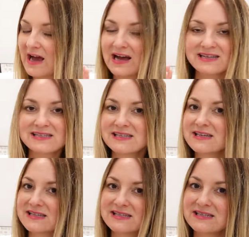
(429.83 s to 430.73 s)
I see
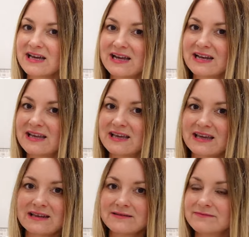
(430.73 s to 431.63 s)
it styling
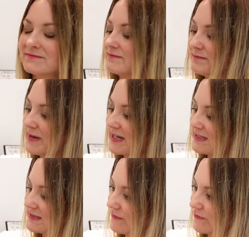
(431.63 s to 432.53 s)
in many
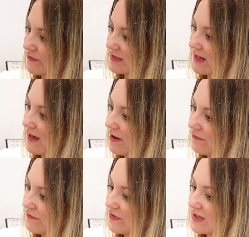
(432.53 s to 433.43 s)
different
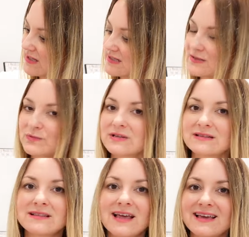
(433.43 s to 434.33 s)
outfits, with
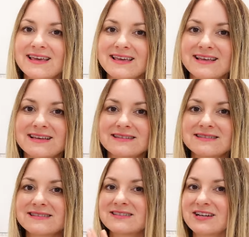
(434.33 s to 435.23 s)

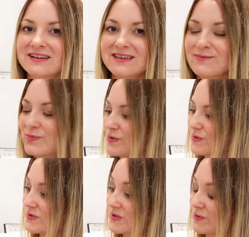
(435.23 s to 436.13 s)
leggings, chunky
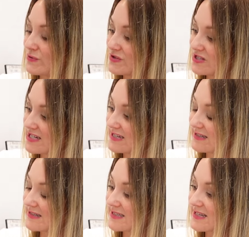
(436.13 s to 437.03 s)
boots or
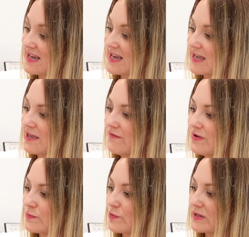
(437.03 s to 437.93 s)
jeans.
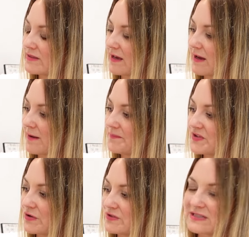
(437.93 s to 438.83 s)
Even with
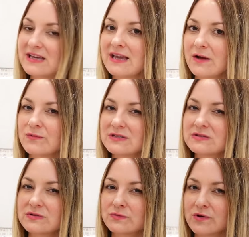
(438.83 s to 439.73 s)
the other day I went
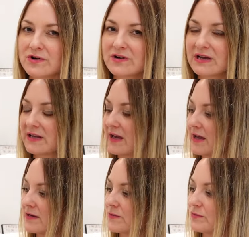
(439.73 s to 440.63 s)
to work and I
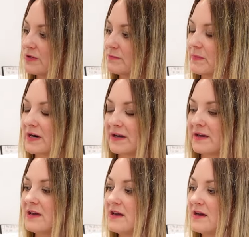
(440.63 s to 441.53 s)
had it with my